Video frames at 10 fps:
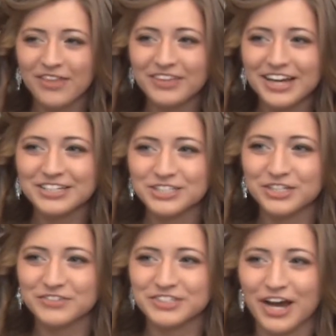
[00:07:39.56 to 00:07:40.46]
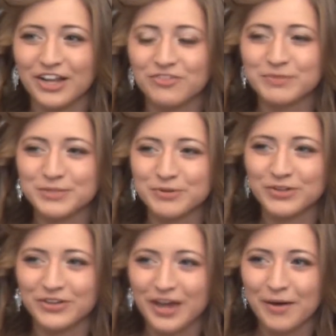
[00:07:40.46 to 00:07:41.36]
I think I deserve the title of Miss
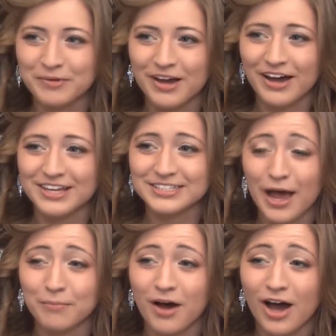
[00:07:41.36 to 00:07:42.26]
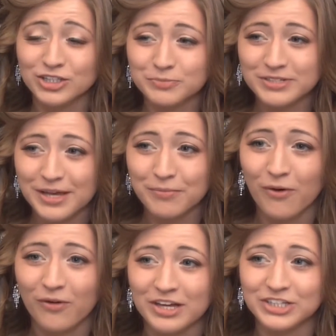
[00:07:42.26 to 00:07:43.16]
Polonia because I'm 100%
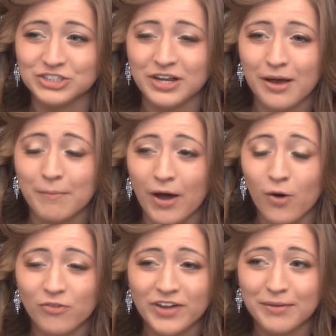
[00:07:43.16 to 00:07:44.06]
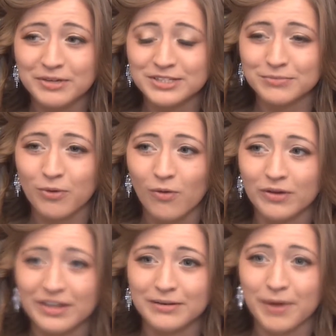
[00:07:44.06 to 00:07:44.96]
Polish. My whole family's in
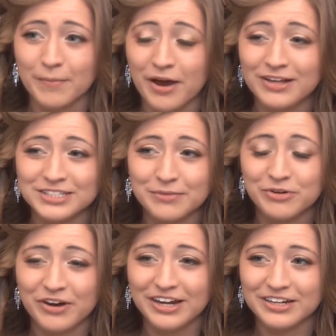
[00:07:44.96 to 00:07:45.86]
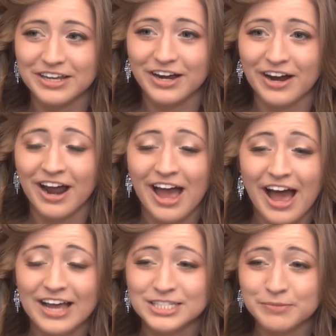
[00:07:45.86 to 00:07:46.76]
Poland. My parents immigrated here.
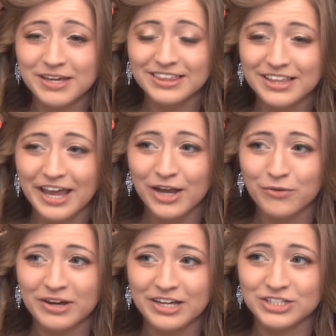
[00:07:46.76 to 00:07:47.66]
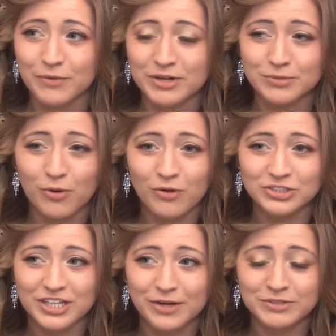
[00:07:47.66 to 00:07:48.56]
I speak the language. I went to Polish
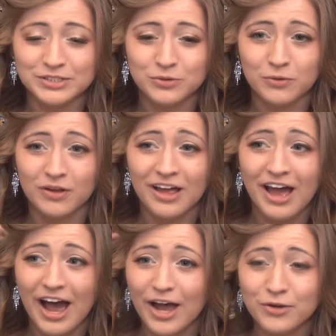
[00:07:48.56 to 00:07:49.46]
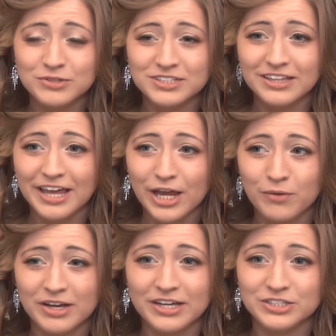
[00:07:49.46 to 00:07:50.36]
language school. I use the
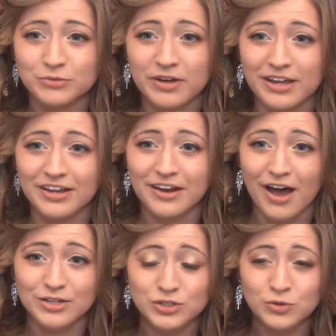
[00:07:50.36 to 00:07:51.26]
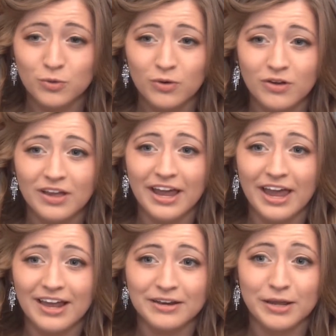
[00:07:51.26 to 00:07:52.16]
language in uh, school
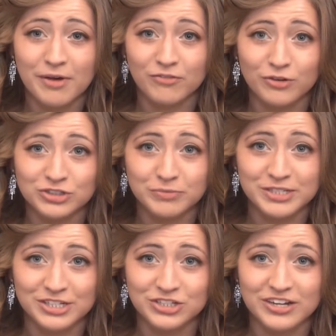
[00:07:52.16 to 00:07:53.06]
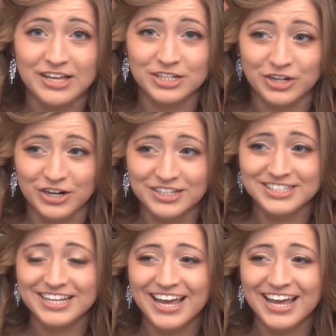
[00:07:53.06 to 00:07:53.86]
and in my future position as a nurse.